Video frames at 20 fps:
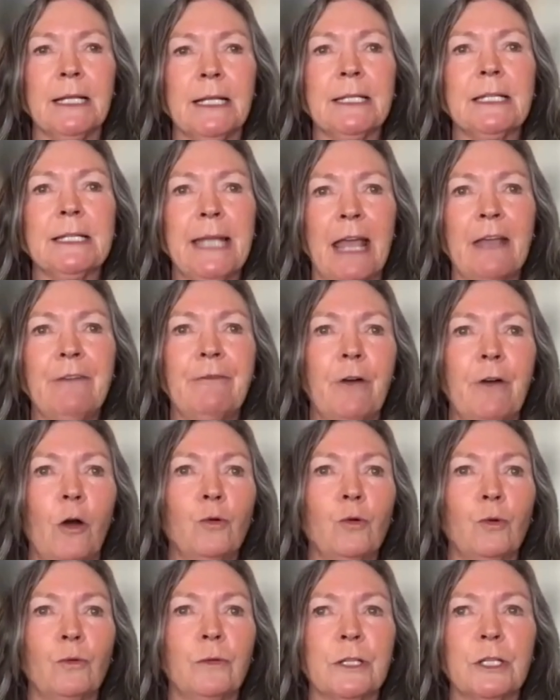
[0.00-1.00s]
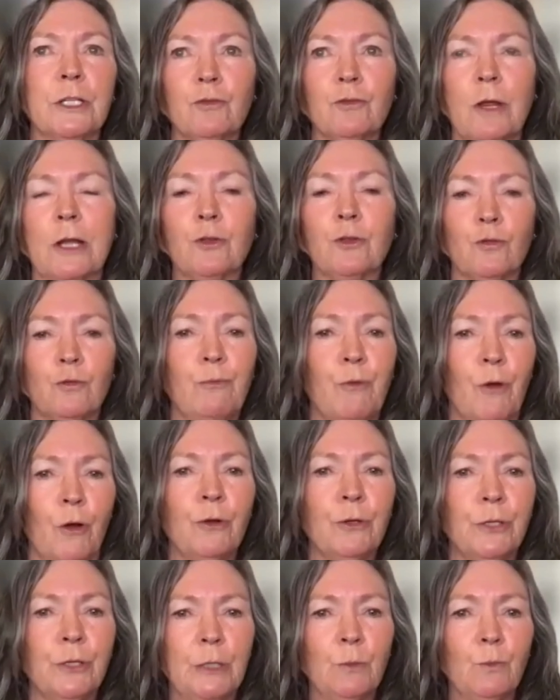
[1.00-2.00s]
scaffold or the structural
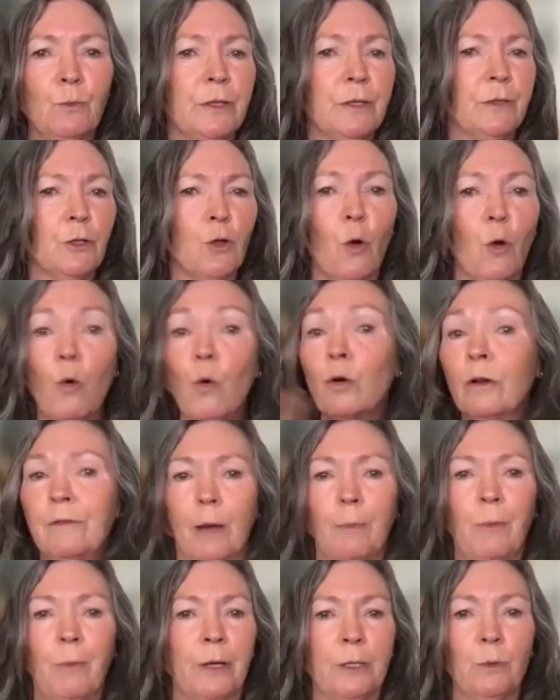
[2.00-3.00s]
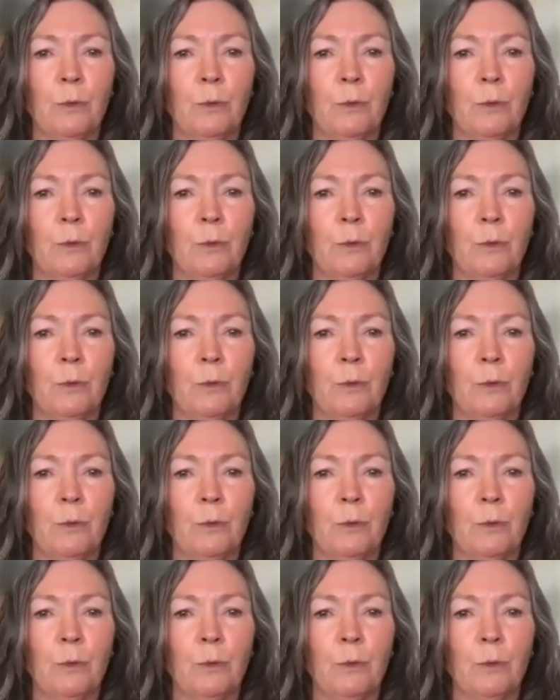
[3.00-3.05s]
protein within all of our body,